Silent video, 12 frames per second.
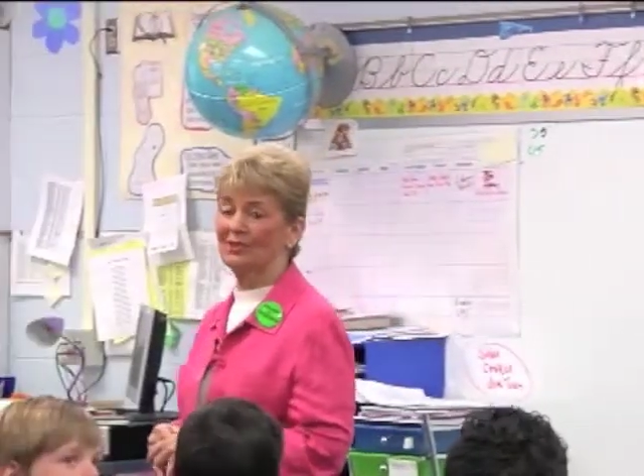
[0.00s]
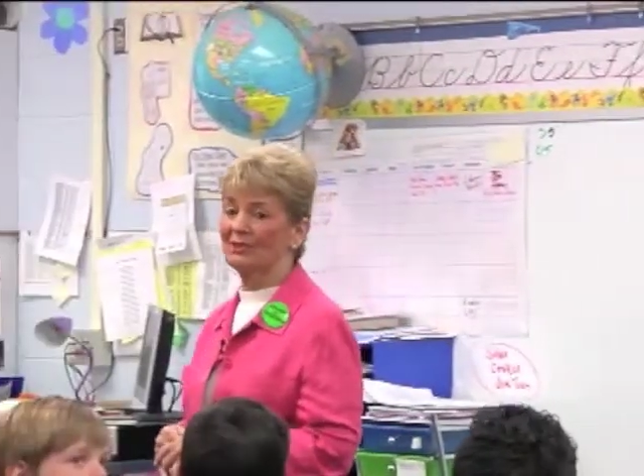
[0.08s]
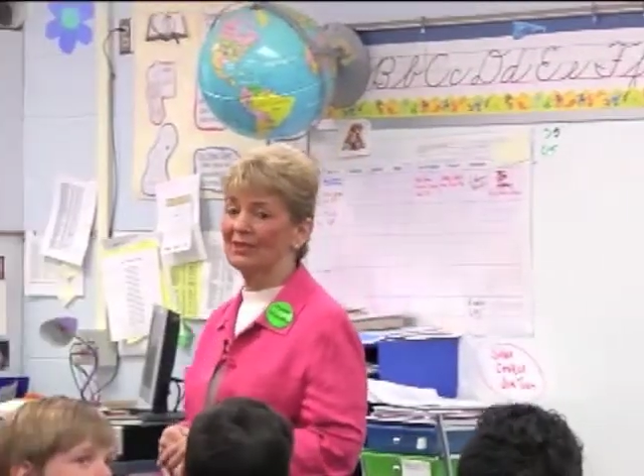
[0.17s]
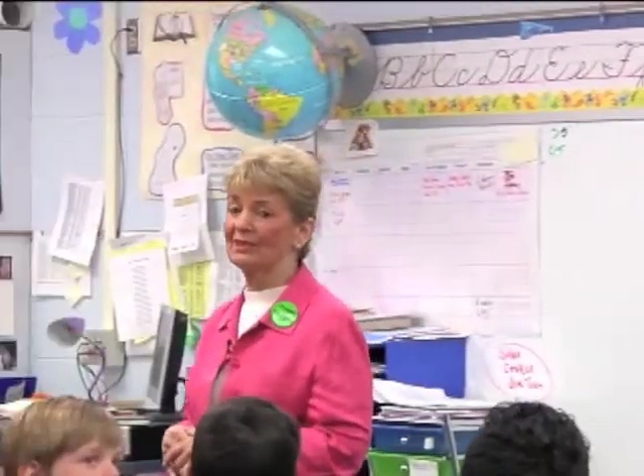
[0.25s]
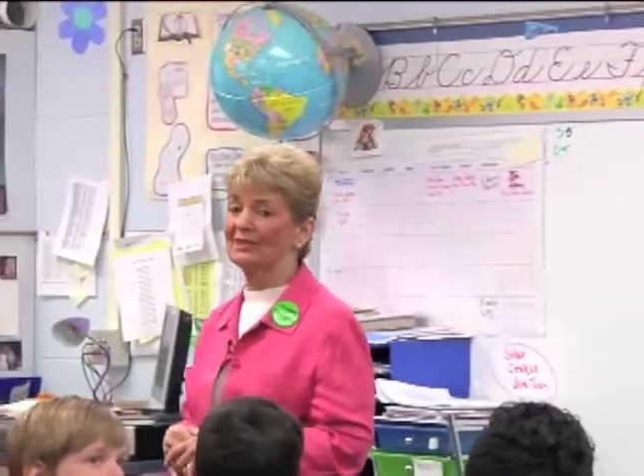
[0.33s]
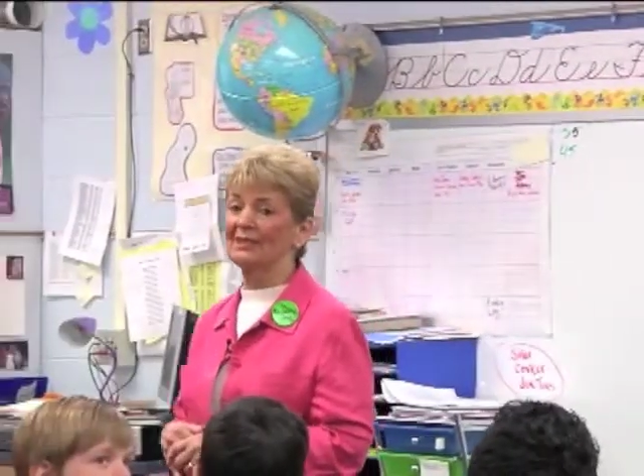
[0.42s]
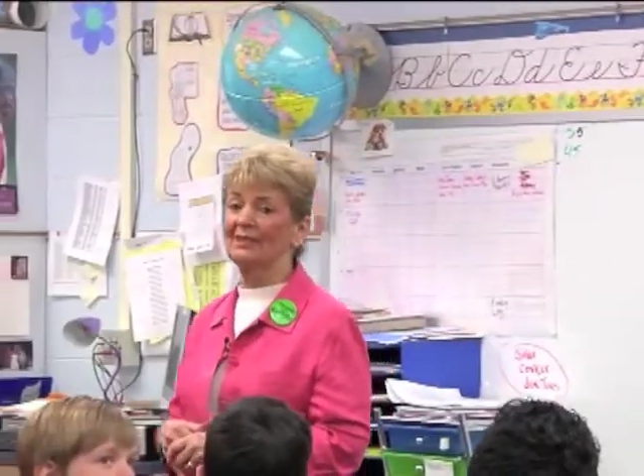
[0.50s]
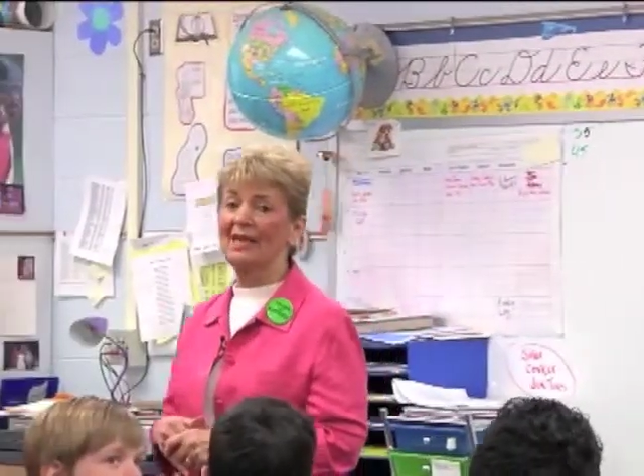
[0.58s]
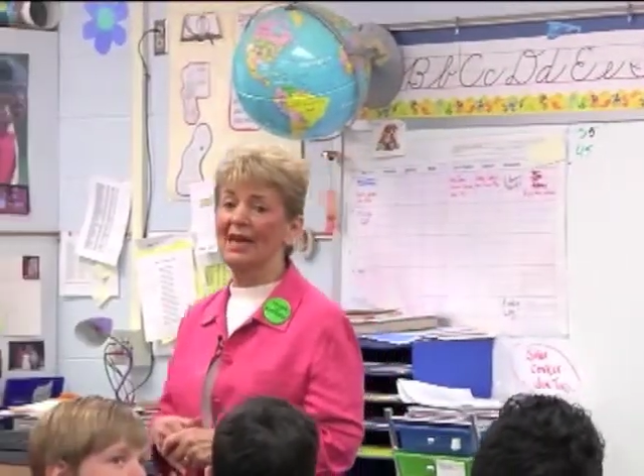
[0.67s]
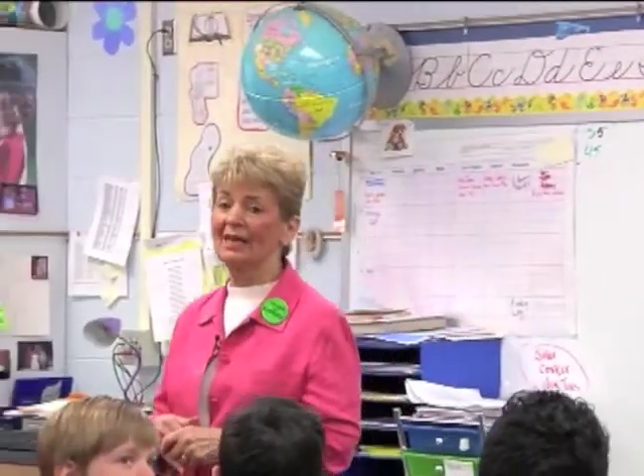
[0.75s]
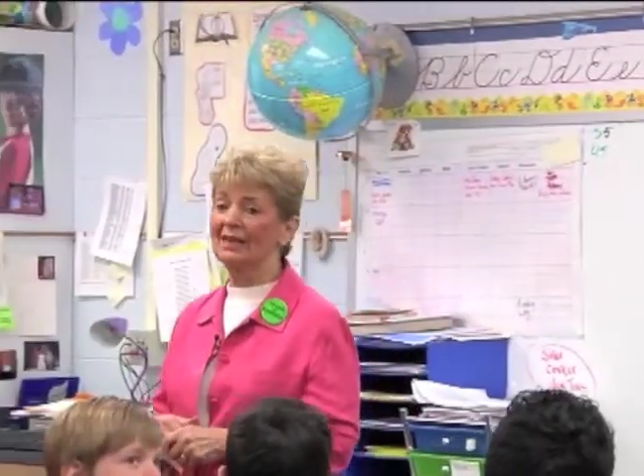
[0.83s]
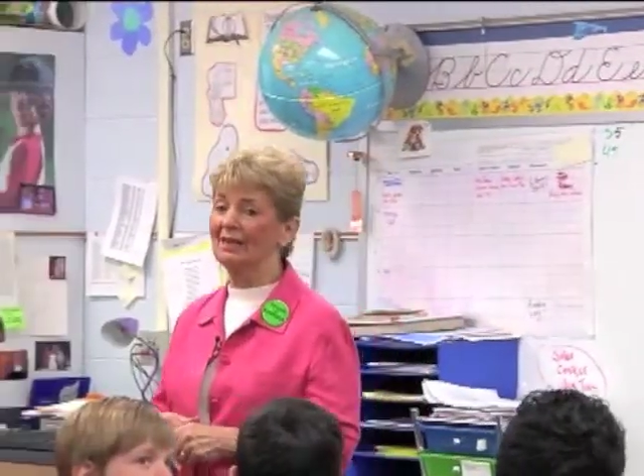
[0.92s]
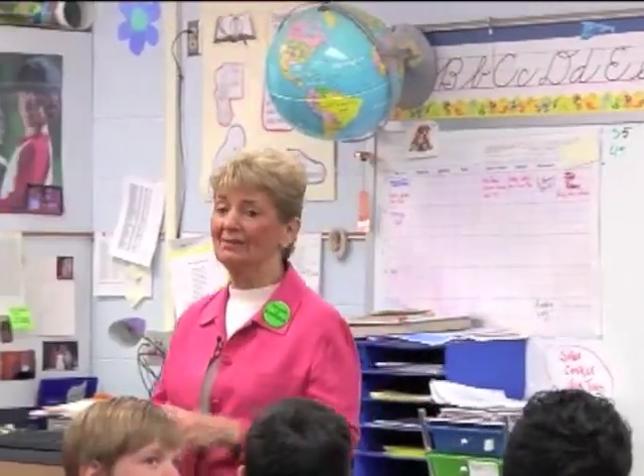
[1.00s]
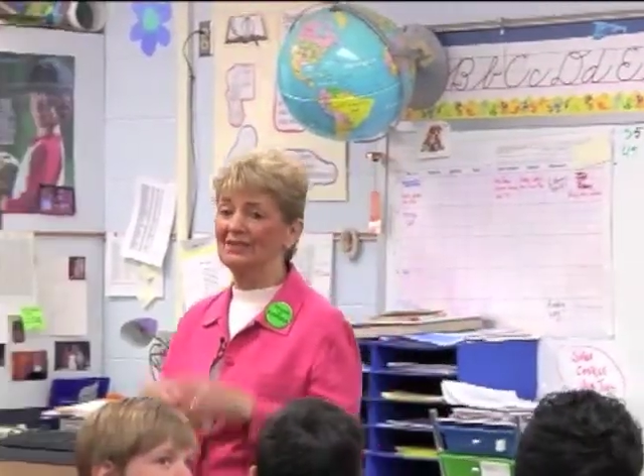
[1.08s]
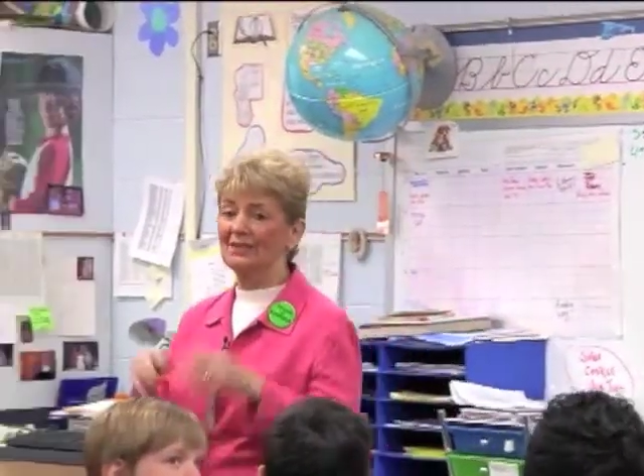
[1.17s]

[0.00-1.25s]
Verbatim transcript: There is a lot of